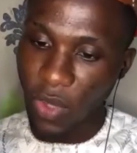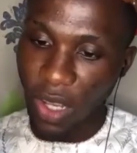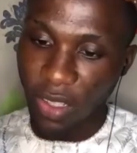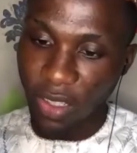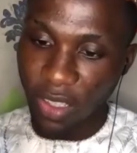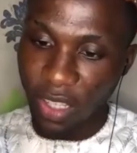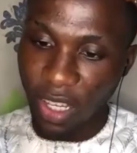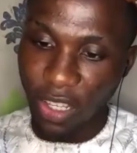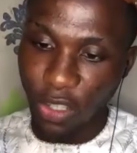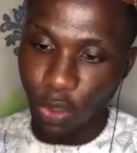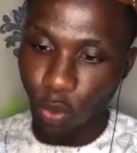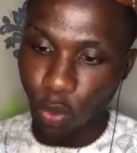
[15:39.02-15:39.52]

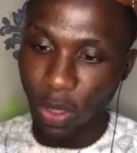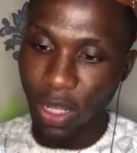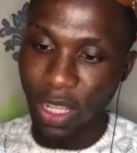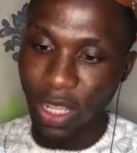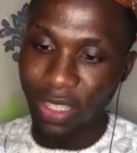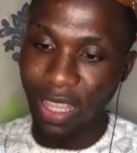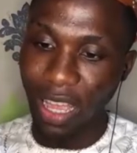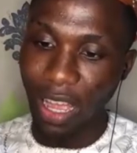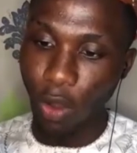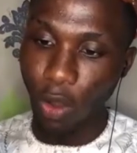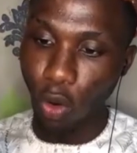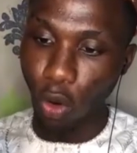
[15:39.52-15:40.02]
This we
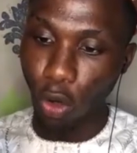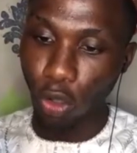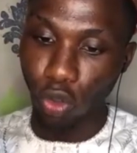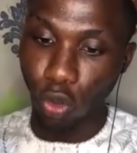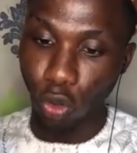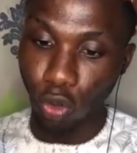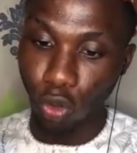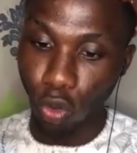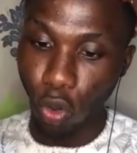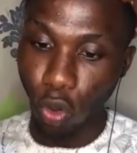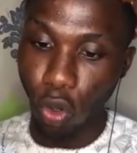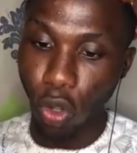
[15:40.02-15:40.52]
later got
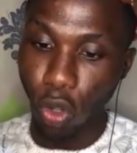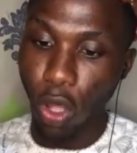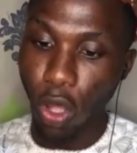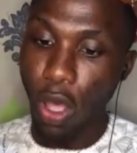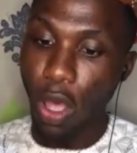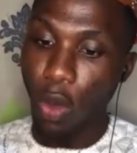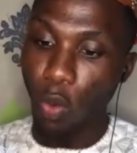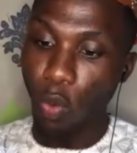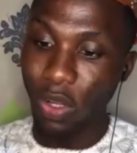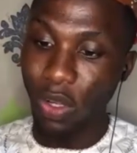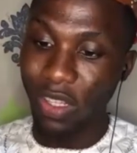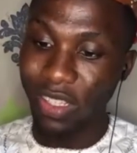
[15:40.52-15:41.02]
to know
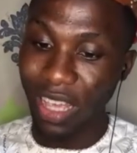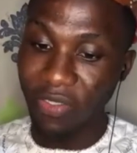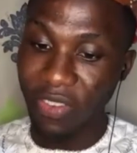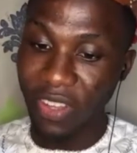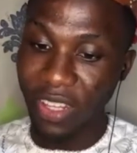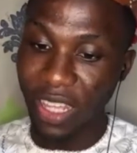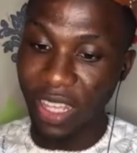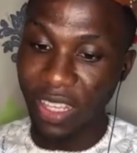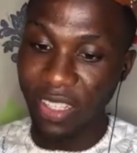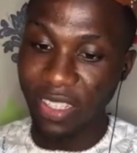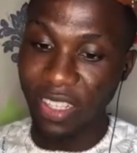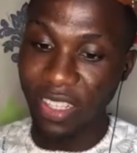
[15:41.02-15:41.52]
with
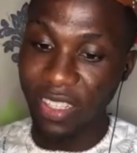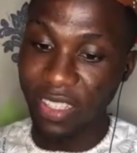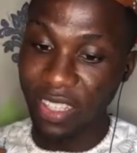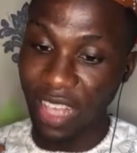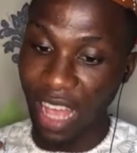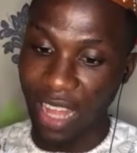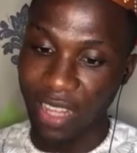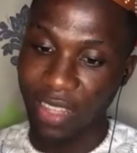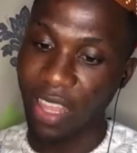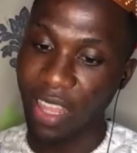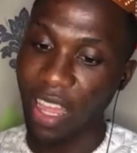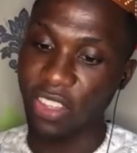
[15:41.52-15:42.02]
evidences
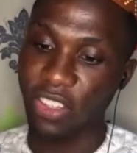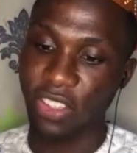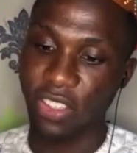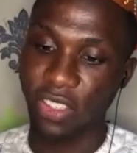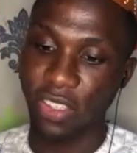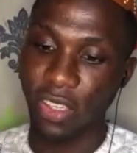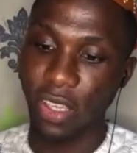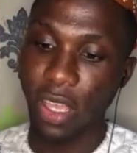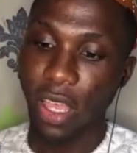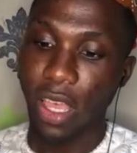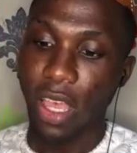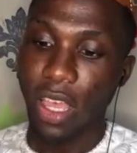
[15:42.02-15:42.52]

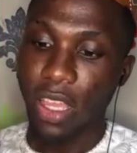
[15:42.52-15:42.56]
attached.